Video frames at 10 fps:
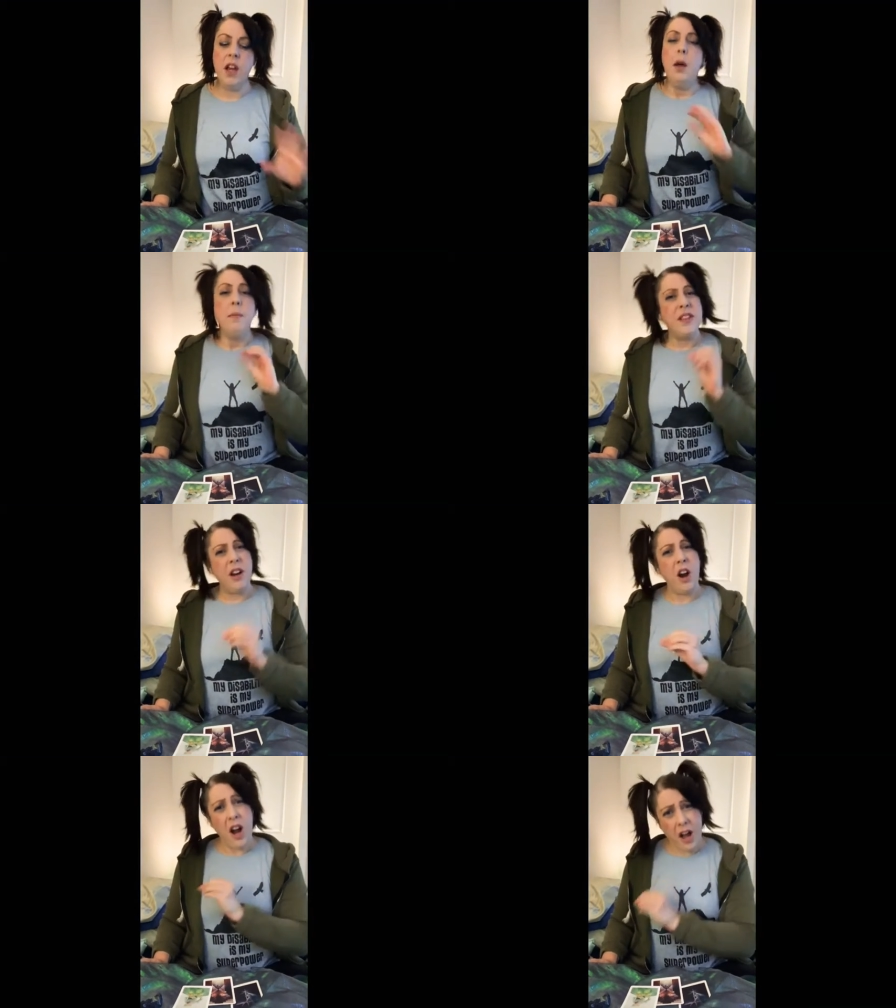But there
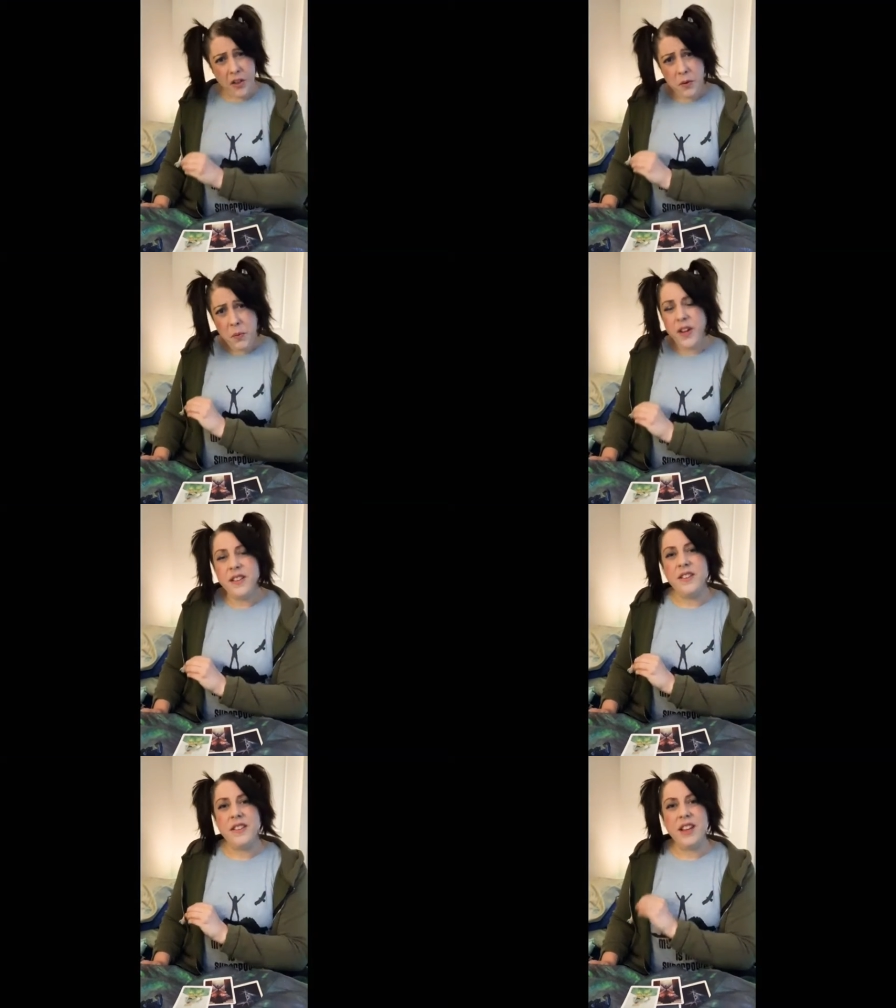are other
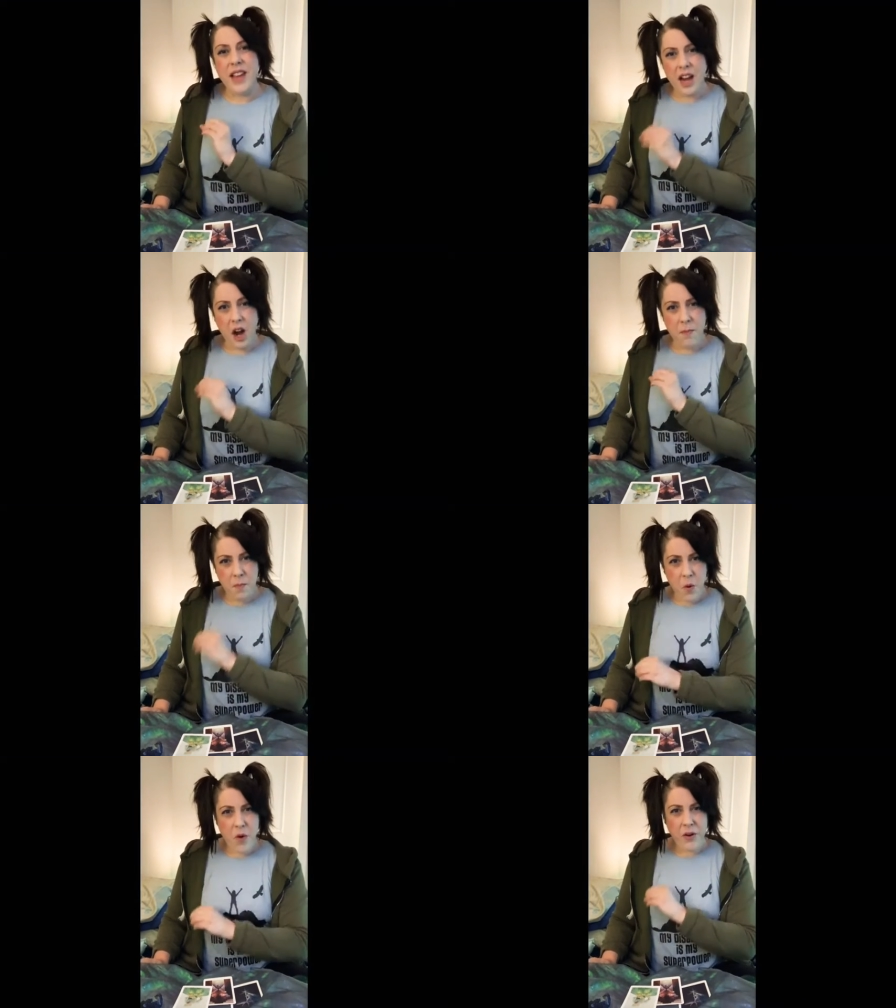ones that are
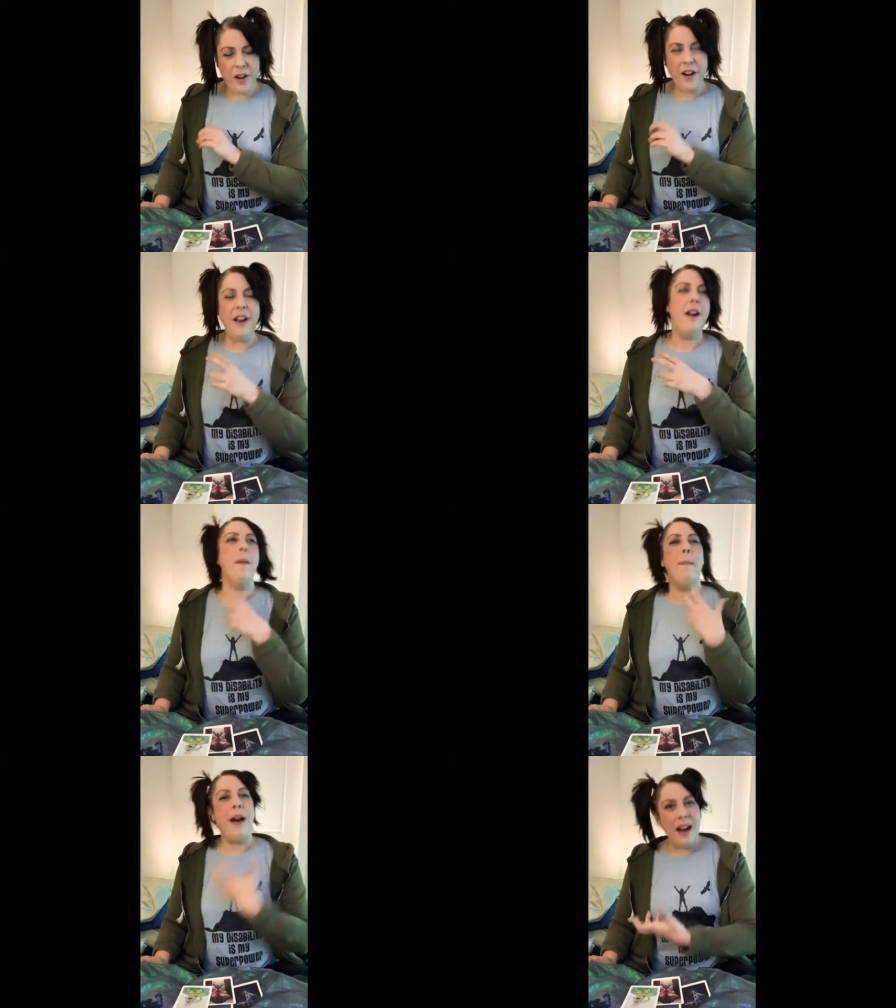more
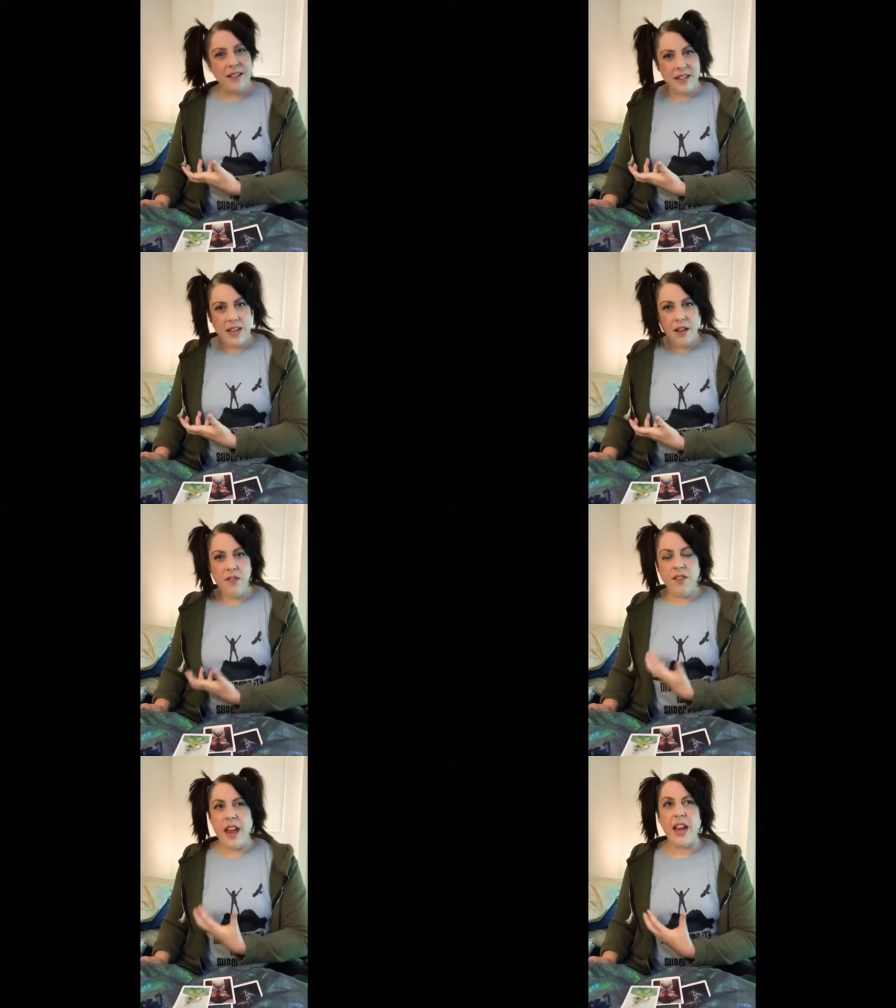positive,
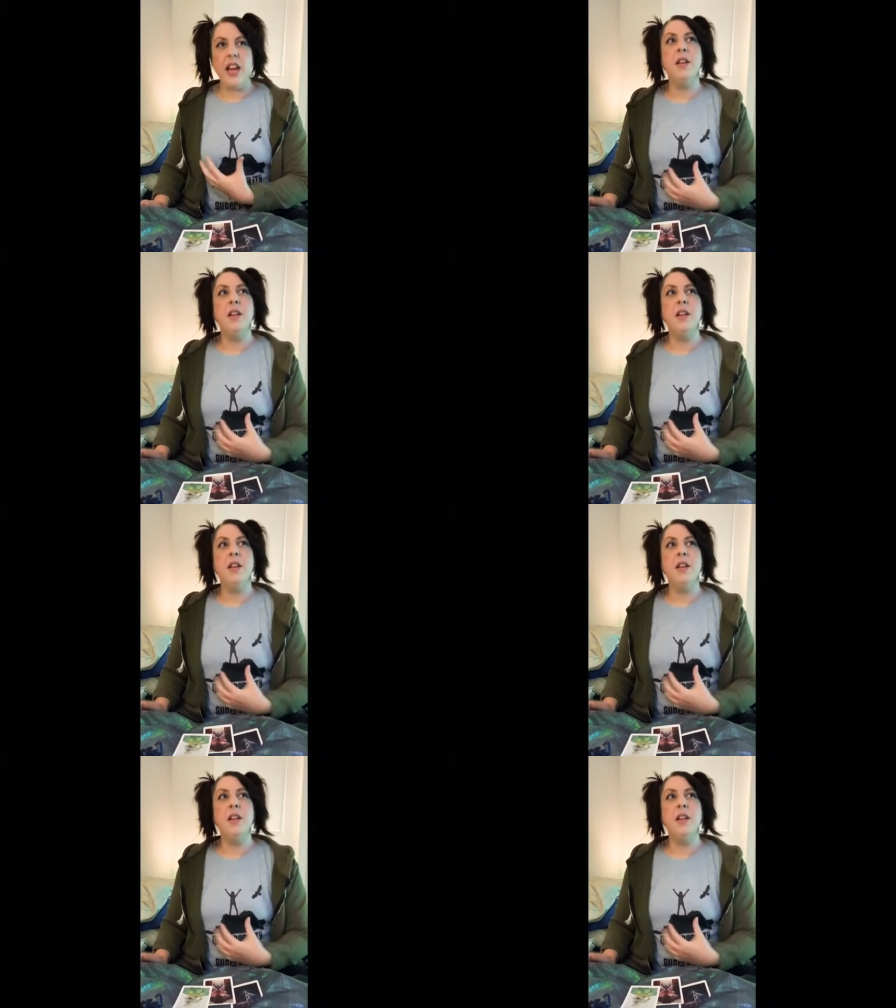like